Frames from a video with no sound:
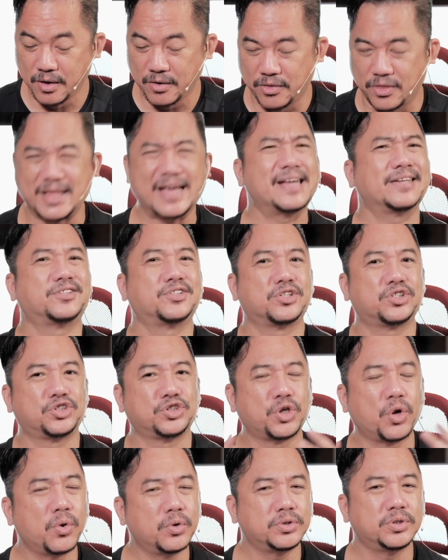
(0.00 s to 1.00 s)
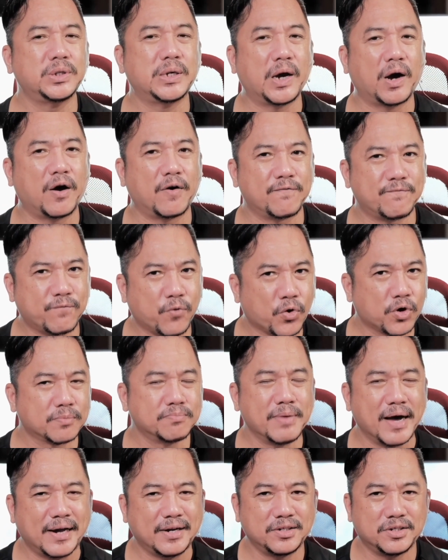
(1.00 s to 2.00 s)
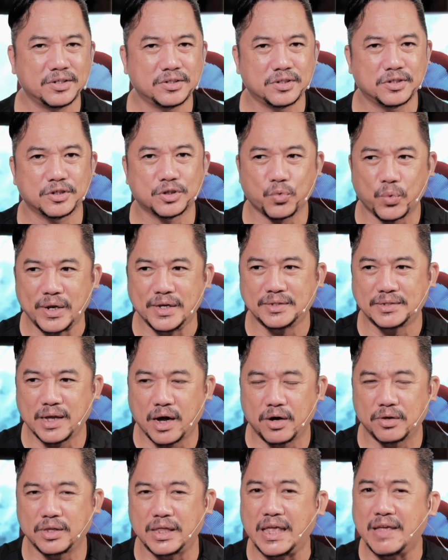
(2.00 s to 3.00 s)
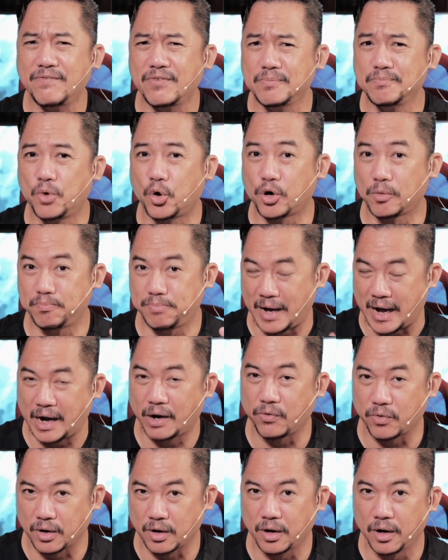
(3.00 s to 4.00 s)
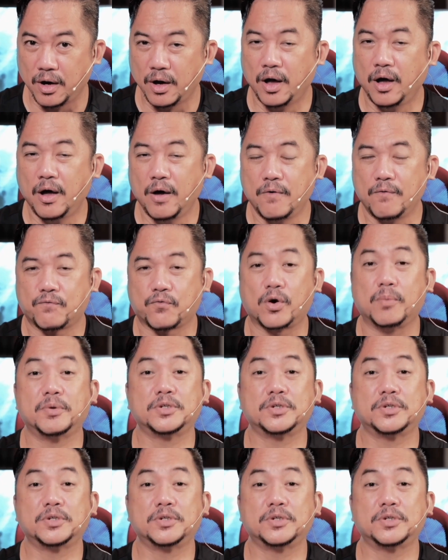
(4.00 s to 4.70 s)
That just shows you how Ford manages to squeeze out even more power from a